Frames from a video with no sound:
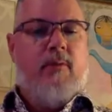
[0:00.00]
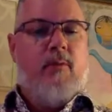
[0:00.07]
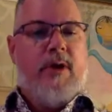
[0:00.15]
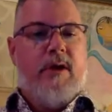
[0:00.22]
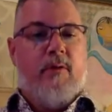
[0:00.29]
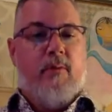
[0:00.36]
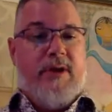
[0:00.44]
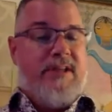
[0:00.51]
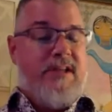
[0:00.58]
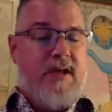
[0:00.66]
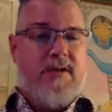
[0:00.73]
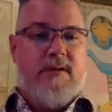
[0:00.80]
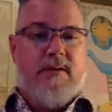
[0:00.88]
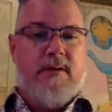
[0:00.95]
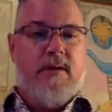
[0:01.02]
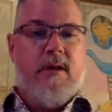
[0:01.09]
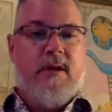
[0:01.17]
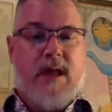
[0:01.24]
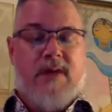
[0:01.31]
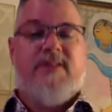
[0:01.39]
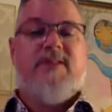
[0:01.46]
We tend to, a
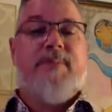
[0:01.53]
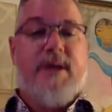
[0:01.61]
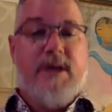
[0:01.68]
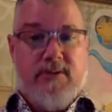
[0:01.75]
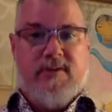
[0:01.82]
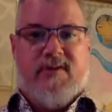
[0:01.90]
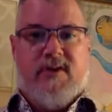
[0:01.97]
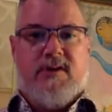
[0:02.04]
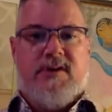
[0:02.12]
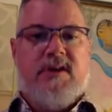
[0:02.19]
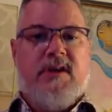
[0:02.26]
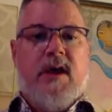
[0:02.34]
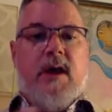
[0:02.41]
lot of us, be introverts